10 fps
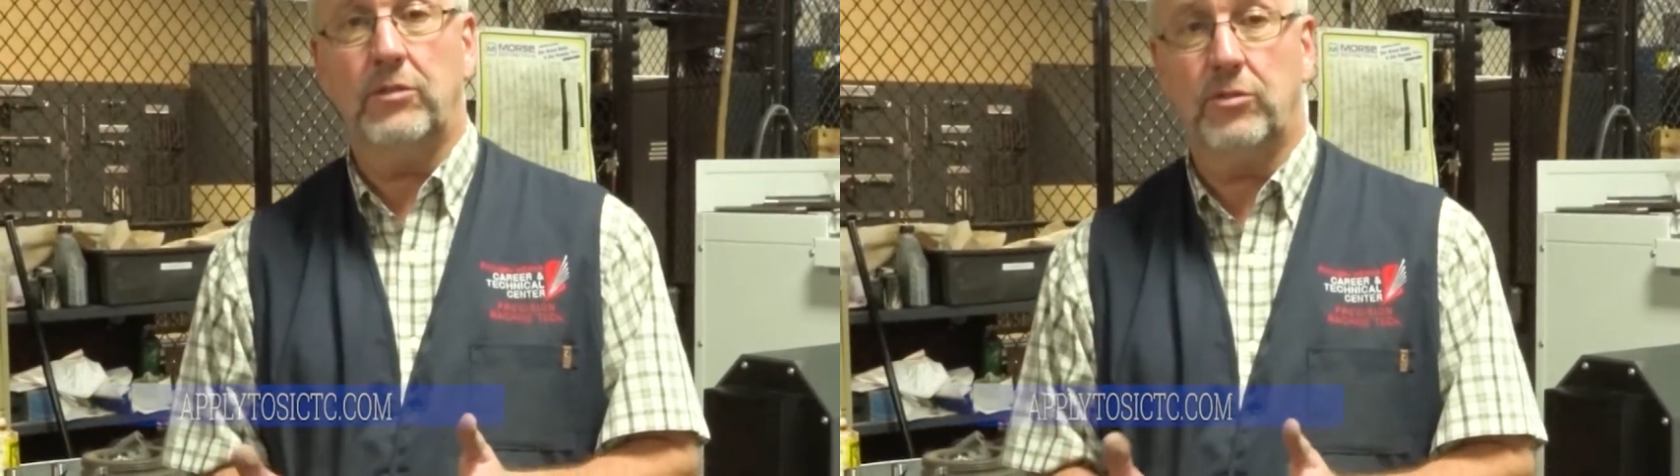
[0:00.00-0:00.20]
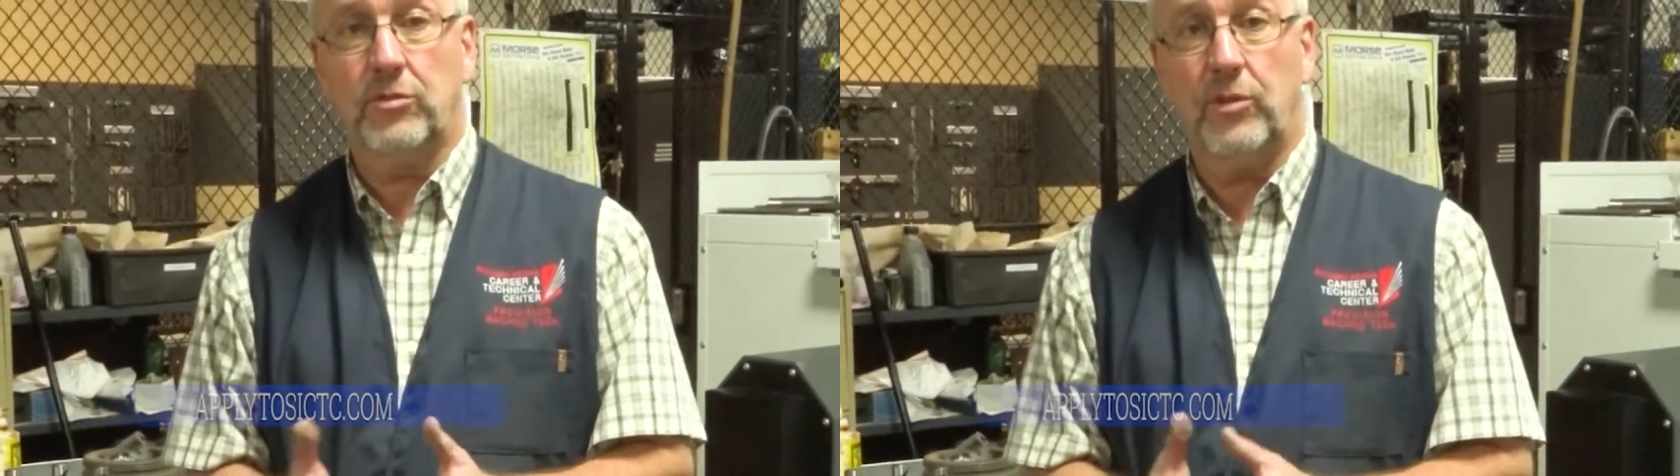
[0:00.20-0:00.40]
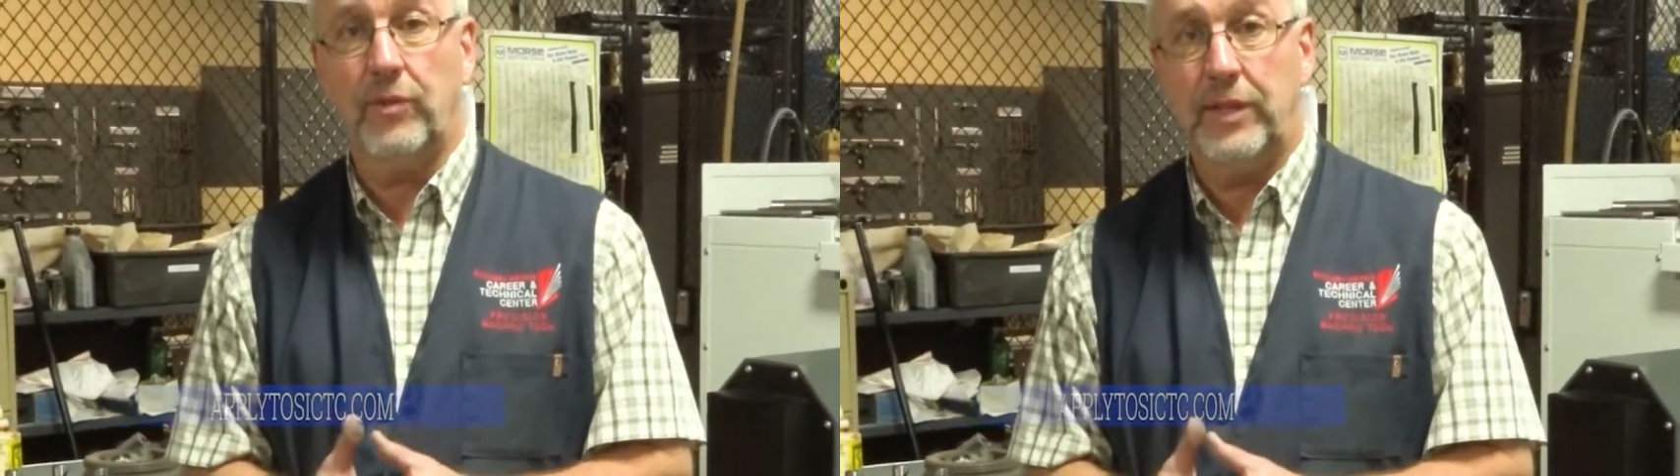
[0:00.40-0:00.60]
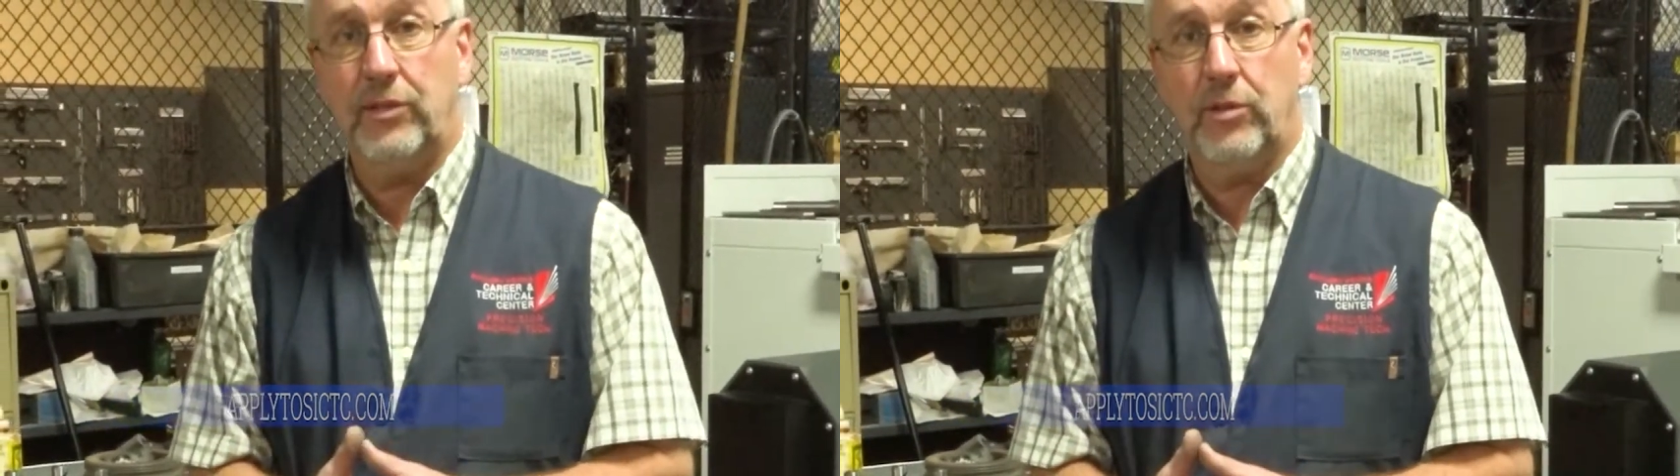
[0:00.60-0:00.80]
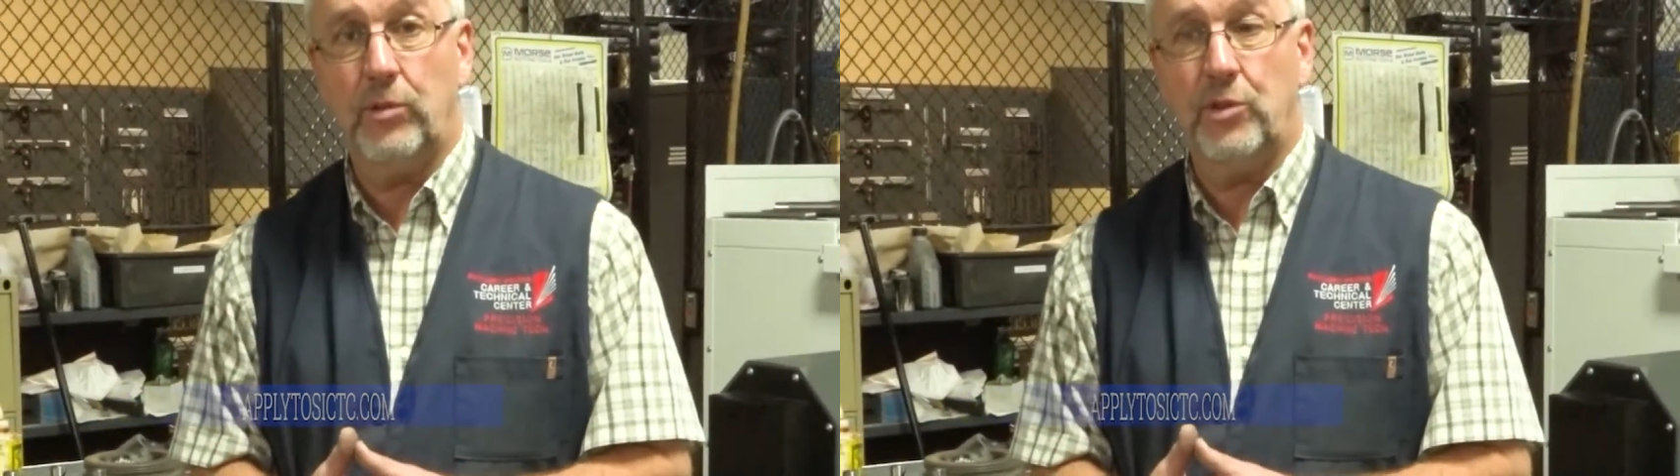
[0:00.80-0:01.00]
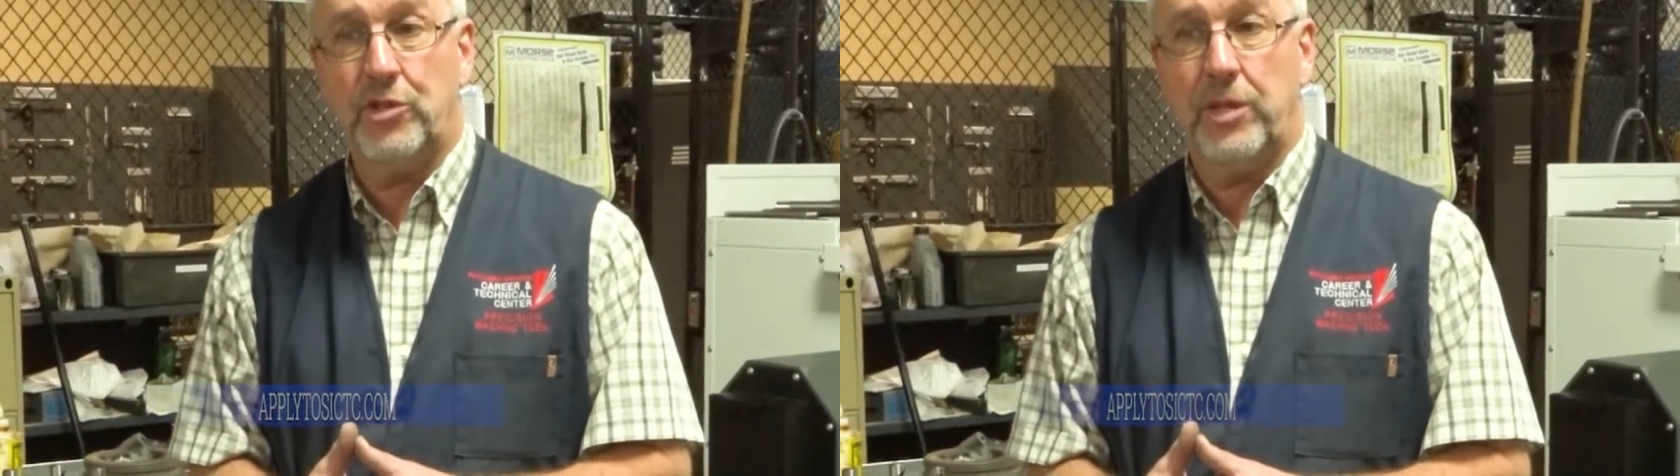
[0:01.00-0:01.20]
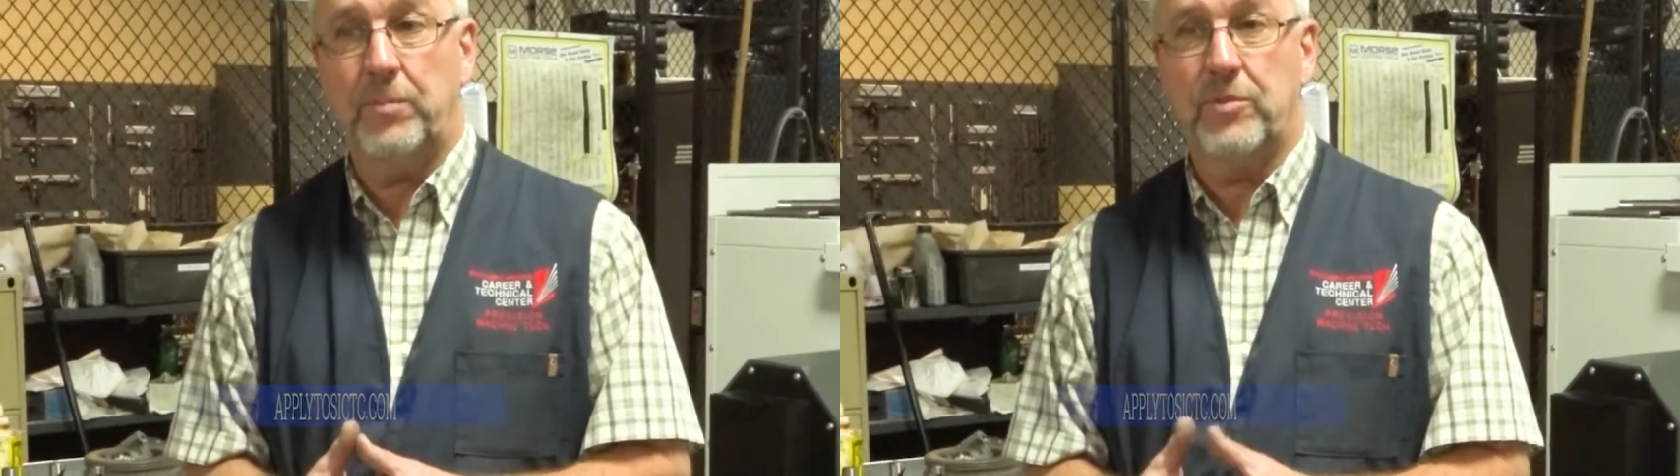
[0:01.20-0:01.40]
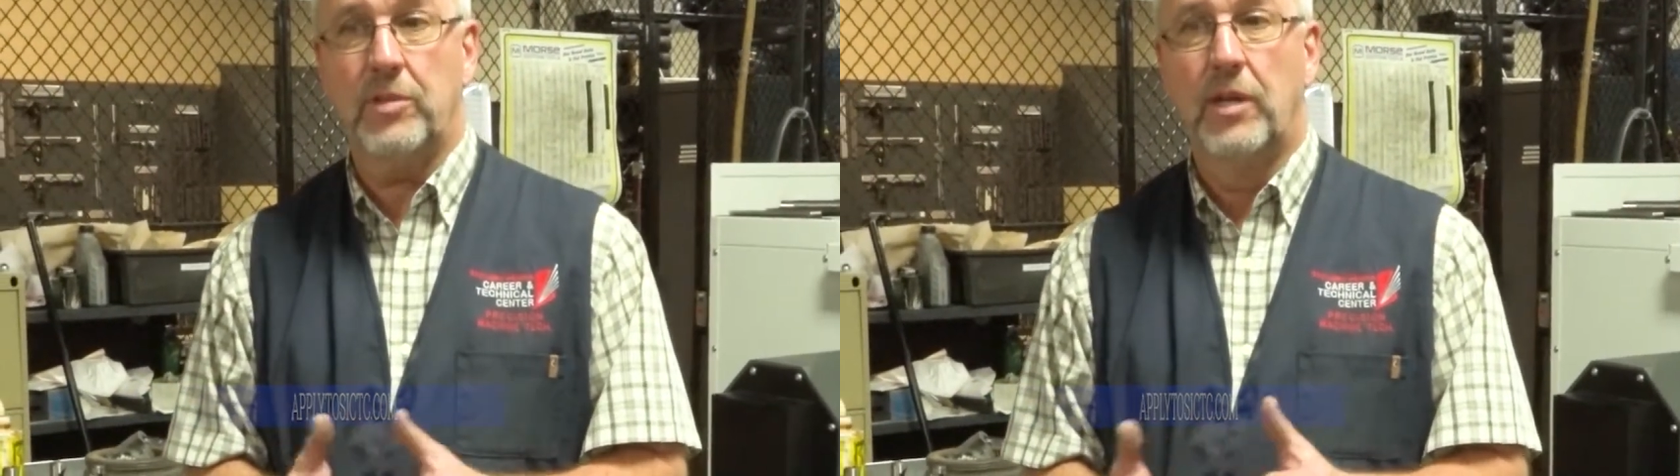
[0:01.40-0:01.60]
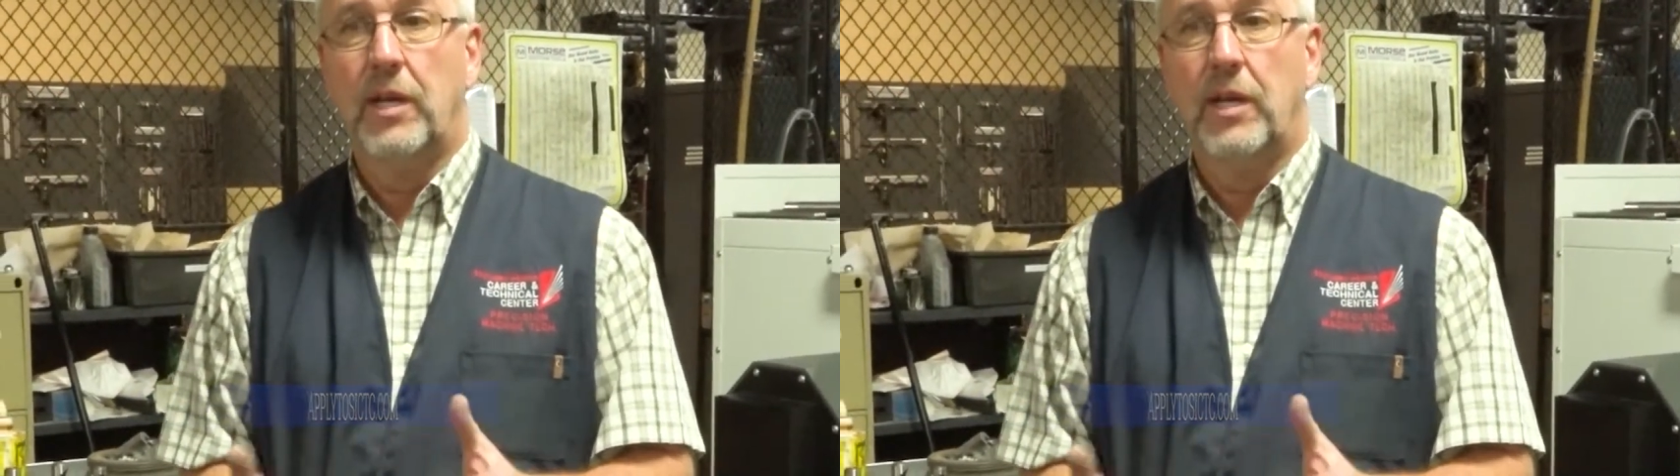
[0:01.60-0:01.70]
serve internships